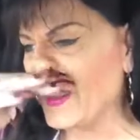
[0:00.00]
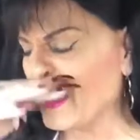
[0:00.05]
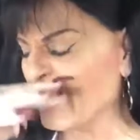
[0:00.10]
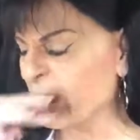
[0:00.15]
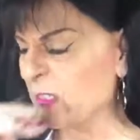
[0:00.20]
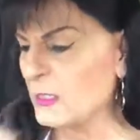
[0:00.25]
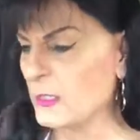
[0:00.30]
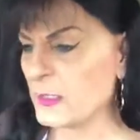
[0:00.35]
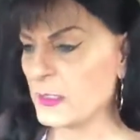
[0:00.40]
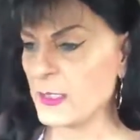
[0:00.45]

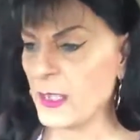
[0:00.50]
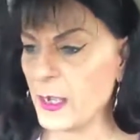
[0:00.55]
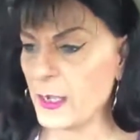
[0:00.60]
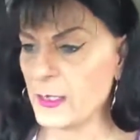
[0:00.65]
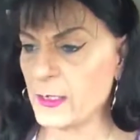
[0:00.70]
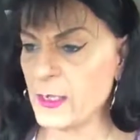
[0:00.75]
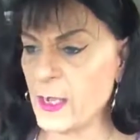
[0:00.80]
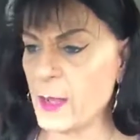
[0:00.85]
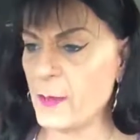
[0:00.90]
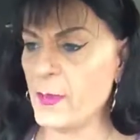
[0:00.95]
this is the
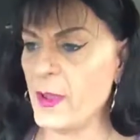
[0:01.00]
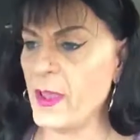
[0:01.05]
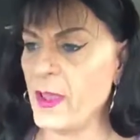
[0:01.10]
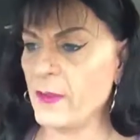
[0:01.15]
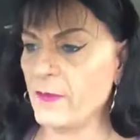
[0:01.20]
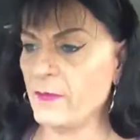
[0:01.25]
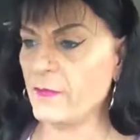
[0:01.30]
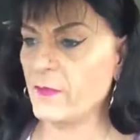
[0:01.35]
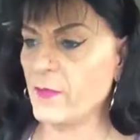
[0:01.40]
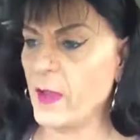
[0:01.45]
second time
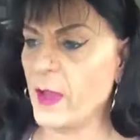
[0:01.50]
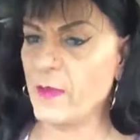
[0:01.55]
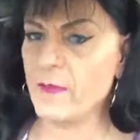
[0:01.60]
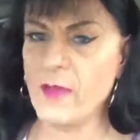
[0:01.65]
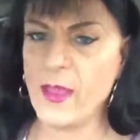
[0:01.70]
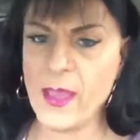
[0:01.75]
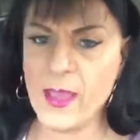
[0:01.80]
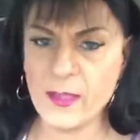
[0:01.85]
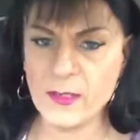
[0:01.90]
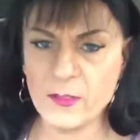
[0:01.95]

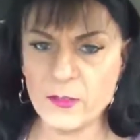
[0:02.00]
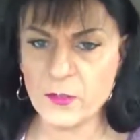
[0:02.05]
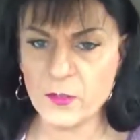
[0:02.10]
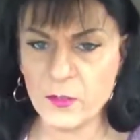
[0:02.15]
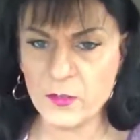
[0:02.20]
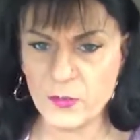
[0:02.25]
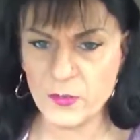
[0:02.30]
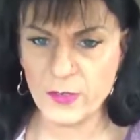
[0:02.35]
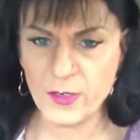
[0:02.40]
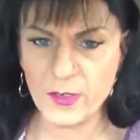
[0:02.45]
I've had
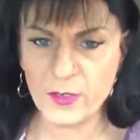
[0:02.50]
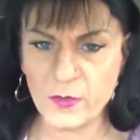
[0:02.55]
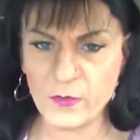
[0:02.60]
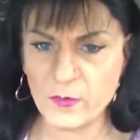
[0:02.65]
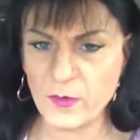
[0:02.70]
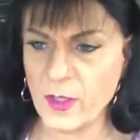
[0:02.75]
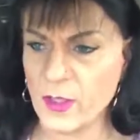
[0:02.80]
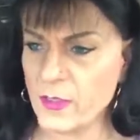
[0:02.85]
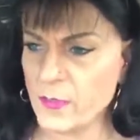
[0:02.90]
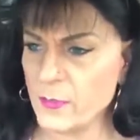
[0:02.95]
surgery under
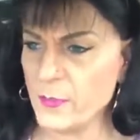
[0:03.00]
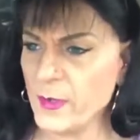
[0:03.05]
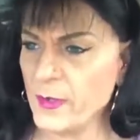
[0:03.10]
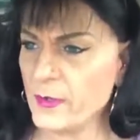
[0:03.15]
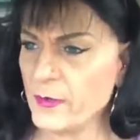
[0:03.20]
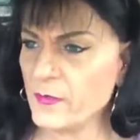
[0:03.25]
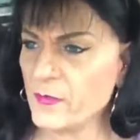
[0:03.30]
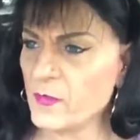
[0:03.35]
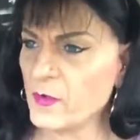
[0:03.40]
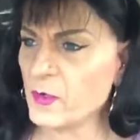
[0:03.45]

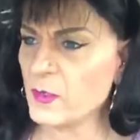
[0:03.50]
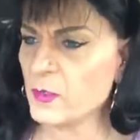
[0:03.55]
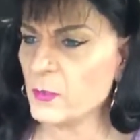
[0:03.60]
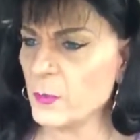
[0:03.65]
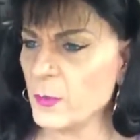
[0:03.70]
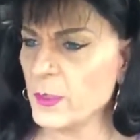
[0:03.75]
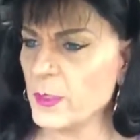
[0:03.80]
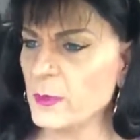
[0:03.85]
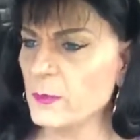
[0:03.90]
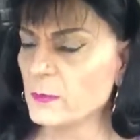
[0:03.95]
Rothman. The first
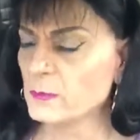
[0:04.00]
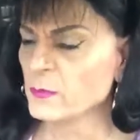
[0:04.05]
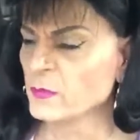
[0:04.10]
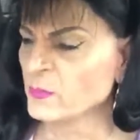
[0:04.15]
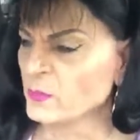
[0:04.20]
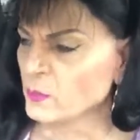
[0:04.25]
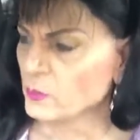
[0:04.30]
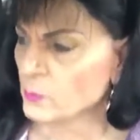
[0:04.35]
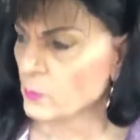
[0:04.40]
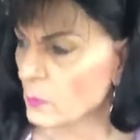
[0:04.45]
one
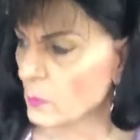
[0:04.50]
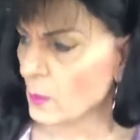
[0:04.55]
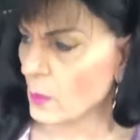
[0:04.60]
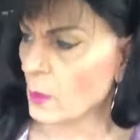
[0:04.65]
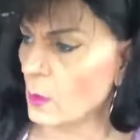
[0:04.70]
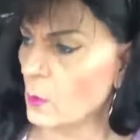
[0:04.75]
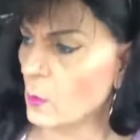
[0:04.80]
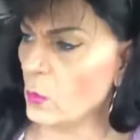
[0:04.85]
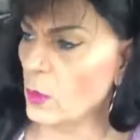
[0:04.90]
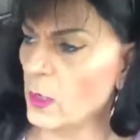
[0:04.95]

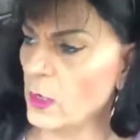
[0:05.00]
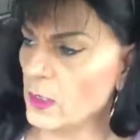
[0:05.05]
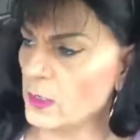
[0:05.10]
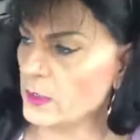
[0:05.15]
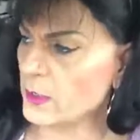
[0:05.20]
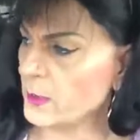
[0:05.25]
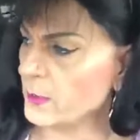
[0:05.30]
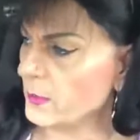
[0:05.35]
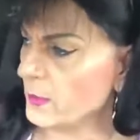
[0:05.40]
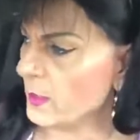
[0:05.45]

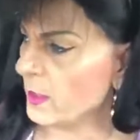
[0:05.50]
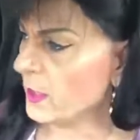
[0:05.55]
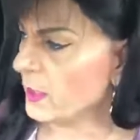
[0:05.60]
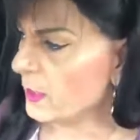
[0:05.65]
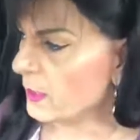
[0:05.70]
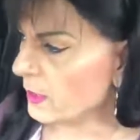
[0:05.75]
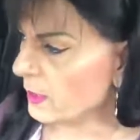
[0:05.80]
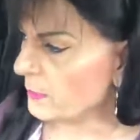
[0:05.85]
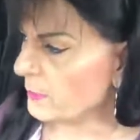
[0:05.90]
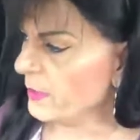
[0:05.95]
was
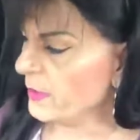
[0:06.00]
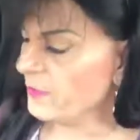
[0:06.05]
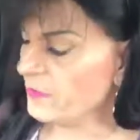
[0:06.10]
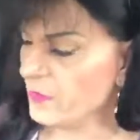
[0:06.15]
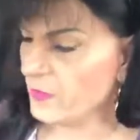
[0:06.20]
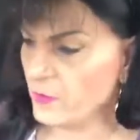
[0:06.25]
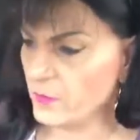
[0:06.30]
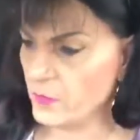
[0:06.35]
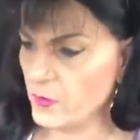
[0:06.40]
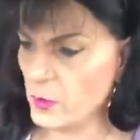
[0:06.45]
a
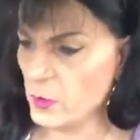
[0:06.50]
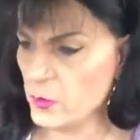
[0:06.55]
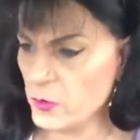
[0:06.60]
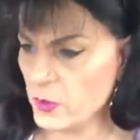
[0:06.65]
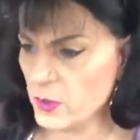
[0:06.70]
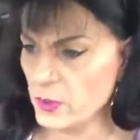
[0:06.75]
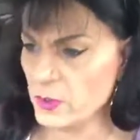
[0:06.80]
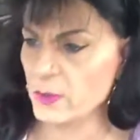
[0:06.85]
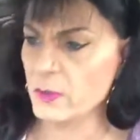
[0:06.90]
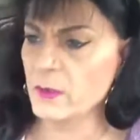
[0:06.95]
midfoot
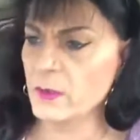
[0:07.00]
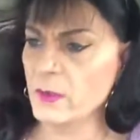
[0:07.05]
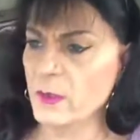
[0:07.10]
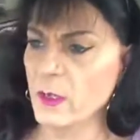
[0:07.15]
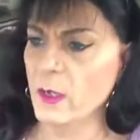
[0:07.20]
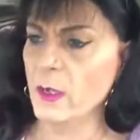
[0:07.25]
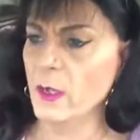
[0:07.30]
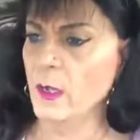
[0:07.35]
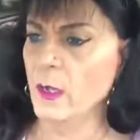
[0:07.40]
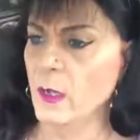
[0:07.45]
fusion
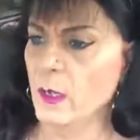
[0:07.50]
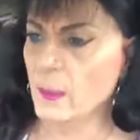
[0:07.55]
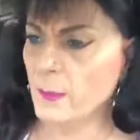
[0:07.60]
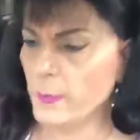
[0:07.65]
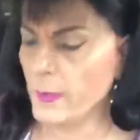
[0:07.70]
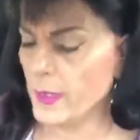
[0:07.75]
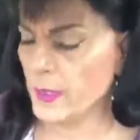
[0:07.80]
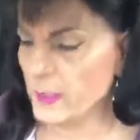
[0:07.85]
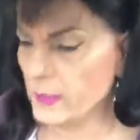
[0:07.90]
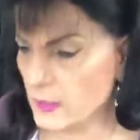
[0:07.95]

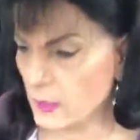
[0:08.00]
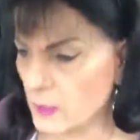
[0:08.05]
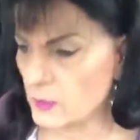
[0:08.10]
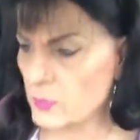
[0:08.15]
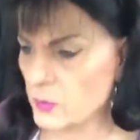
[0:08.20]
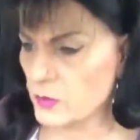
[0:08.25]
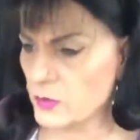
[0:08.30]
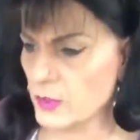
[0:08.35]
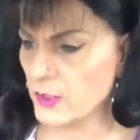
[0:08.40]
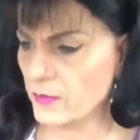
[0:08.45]
by
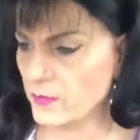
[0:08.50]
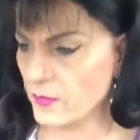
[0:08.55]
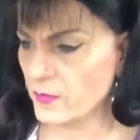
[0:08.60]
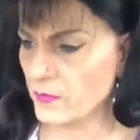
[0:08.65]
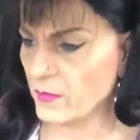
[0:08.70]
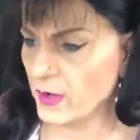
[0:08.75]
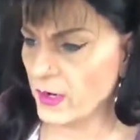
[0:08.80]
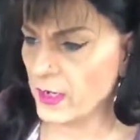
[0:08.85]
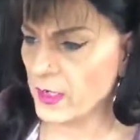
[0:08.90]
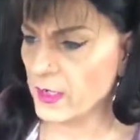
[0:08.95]
Dr.
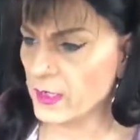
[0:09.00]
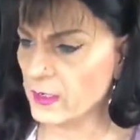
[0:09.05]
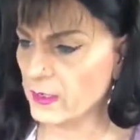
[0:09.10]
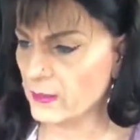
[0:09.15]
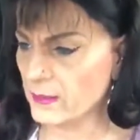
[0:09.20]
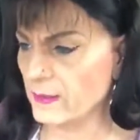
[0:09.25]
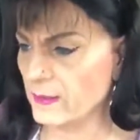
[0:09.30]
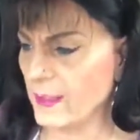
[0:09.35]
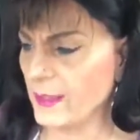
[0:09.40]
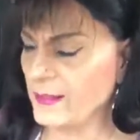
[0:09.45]
Stephen
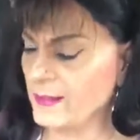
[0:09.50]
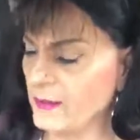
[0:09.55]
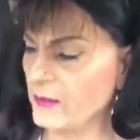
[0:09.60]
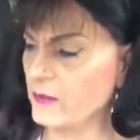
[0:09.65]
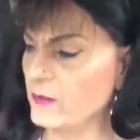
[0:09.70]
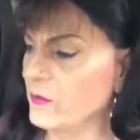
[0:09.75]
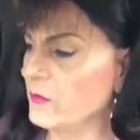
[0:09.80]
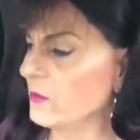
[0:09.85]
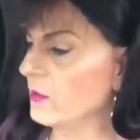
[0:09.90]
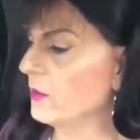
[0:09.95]
Rakin. That
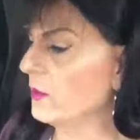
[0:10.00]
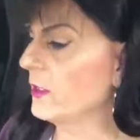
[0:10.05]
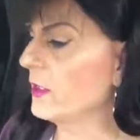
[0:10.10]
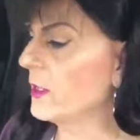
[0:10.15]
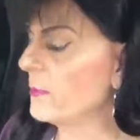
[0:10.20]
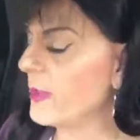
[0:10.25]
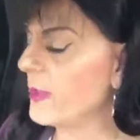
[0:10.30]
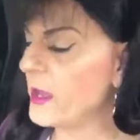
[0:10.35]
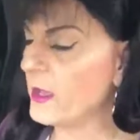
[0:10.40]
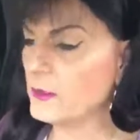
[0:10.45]
didn't really
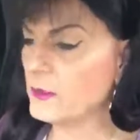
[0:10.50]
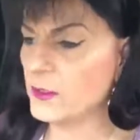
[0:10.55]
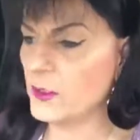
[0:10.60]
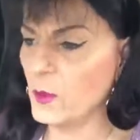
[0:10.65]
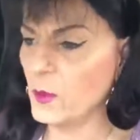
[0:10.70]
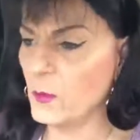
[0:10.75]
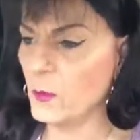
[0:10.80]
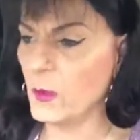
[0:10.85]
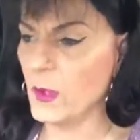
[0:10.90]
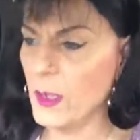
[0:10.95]
come out
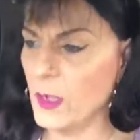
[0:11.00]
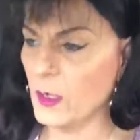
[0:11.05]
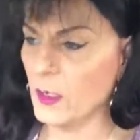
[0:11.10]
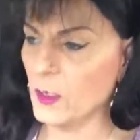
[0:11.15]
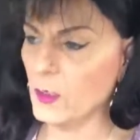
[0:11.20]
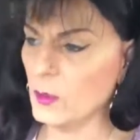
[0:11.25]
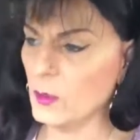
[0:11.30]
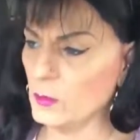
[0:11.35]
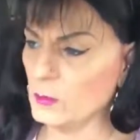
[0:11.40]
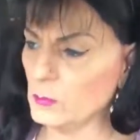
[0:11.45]
so
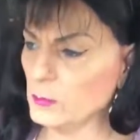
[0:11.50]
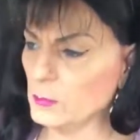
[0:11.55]
well.